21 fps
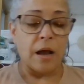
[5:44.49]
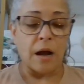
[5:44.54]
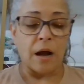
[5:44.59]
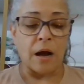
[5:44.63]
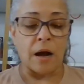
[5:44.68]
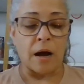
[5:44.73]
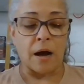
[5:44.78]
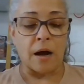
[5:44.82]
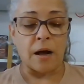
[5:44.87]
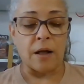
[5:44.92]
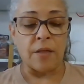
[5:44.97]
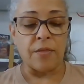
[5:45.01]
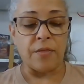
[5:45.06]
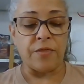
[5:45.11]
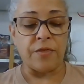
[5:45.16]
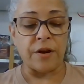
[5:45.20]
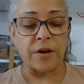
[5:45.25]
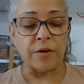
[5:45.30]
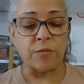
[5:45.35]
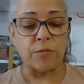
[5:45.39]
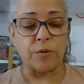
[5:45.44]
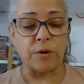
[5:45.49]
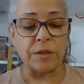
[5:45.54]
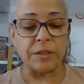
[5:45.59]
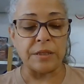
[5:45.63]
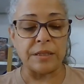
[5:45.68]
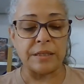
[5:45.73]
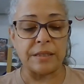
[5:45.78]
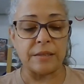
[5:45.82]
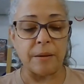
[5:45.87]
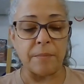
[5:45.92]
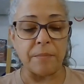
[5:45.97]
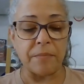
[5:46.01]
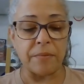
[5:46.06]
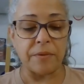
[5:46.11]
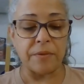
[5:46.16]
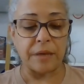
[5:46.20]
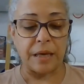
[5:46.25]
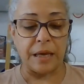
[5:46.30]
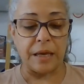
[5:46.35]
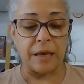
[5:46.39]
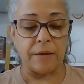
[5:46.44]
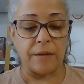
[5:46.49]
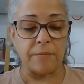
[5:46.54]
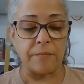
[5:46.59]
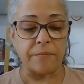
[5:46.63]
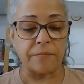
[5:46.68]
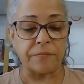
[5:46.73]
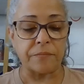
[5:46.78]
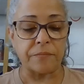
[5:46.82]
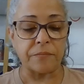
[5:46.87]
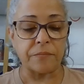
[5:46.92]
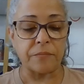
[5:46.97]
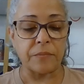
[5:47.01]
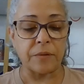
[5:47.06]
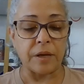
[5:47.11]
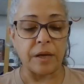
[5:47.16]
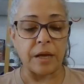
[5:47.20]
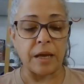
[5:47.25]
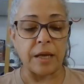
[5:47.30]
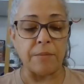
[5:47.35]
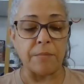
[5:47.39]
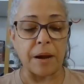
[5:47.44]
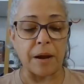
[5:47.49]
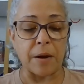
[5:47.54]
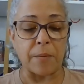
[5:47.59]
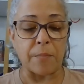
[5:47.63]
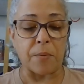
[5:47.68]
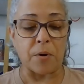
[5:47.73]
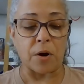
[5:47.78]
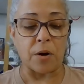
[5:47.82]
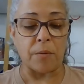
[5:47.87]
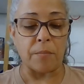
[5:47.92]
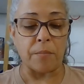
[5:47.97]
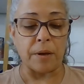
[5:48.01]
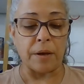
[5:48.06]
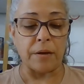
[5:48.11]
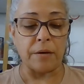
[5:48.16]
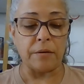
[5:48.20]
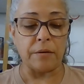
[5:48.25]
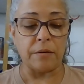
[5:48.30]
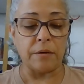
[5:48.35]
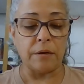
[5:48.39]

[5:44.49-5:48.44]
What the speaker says: there was something in my apartment.